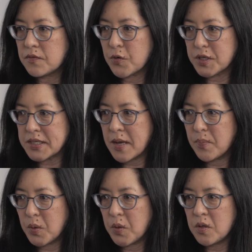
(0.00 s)
for
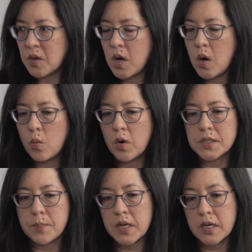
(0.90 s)
example,
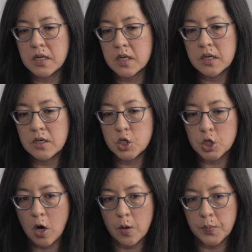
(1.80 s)
was a big,
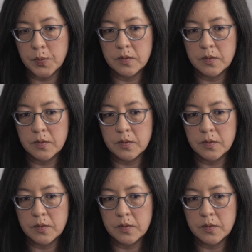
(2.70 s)
sharp